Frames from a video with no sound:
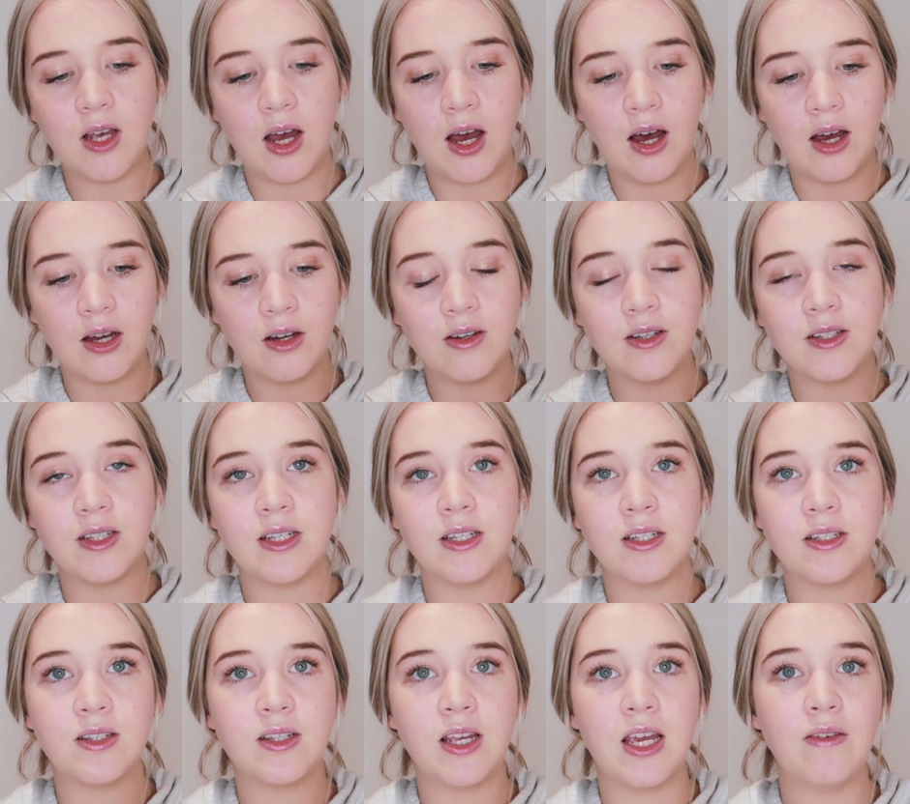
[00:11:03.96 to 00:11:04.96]
because
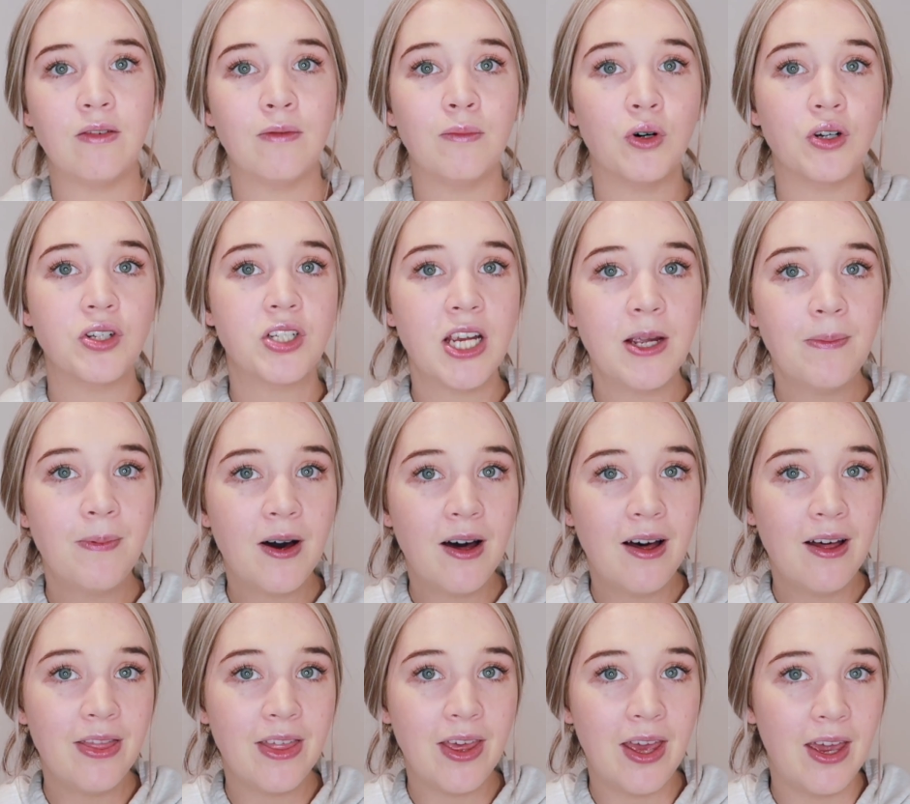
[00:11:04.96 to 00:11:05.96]
it's even more
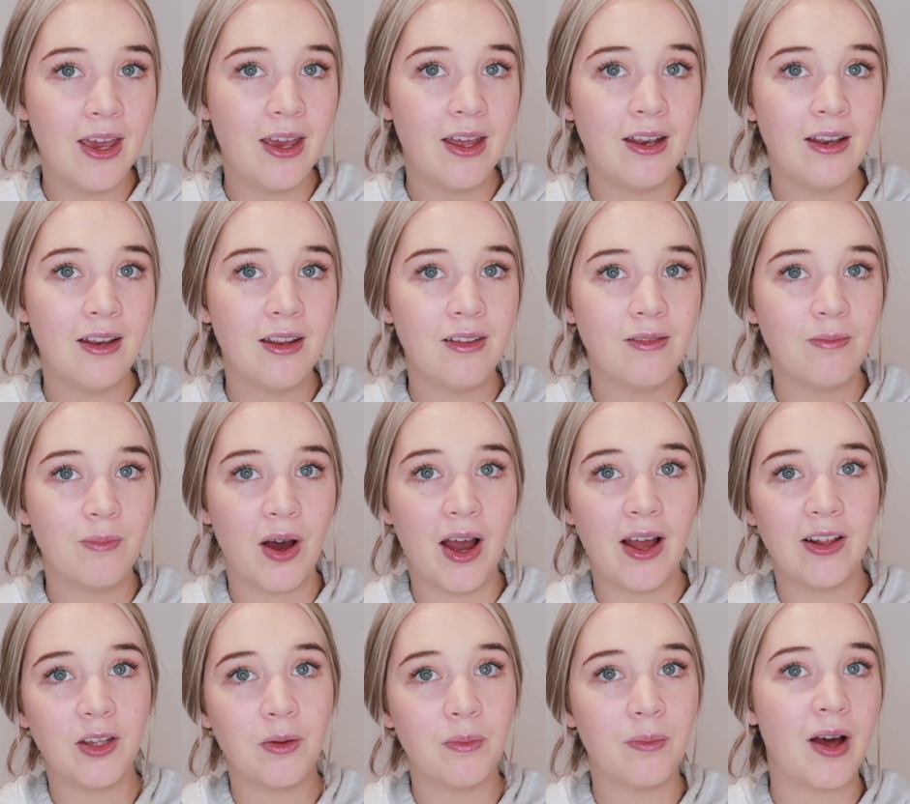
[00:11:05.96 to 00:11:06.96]
cheaper than
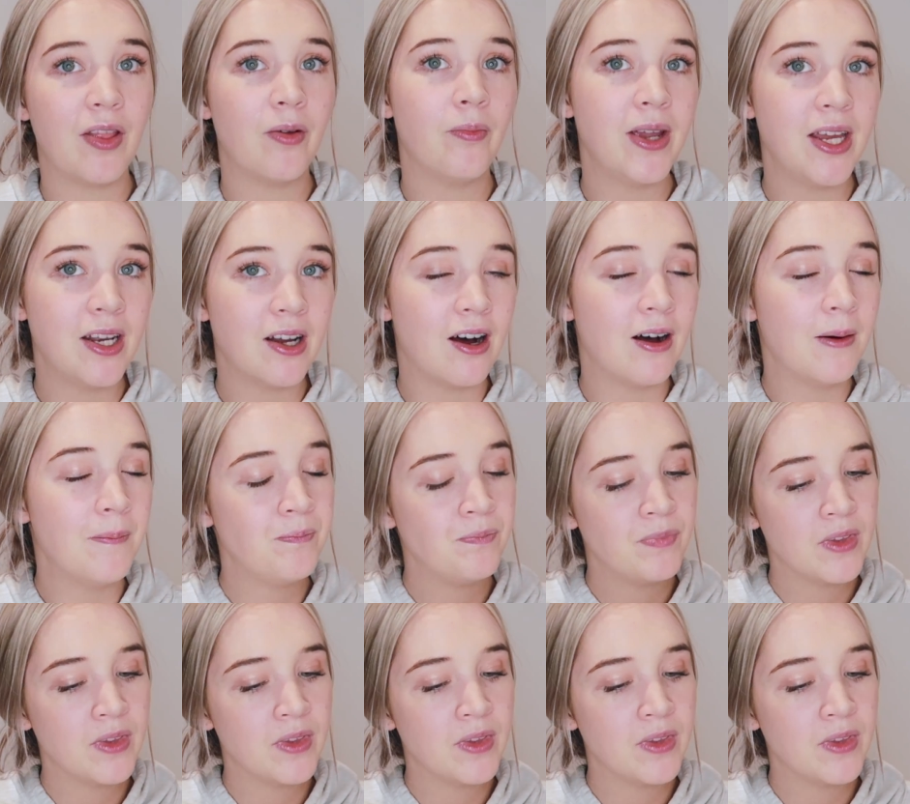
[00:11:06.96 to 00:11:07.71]
buying them by the meter.